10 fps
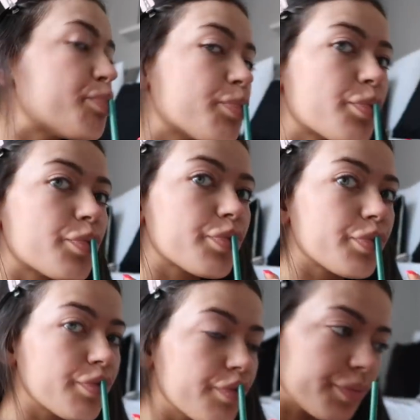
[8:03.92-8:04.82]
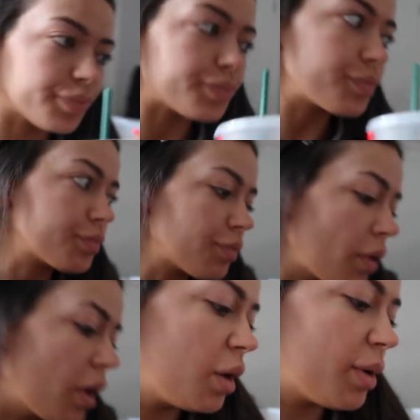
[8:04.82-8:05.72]
It's not a good look, sis.
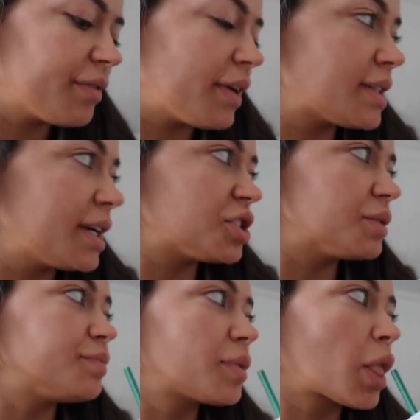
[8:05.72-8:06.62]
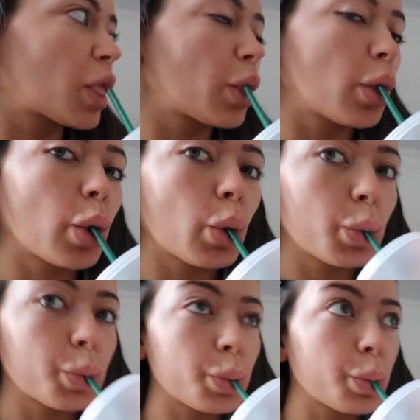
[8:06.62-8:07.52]
Are you wearing foundation?
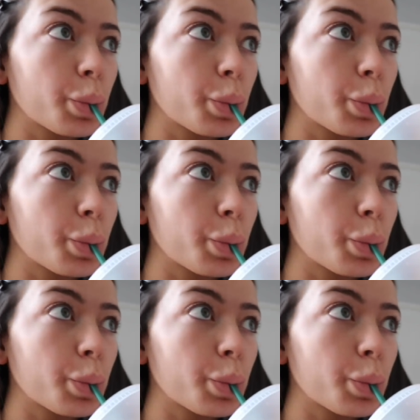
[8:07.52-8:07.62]
No.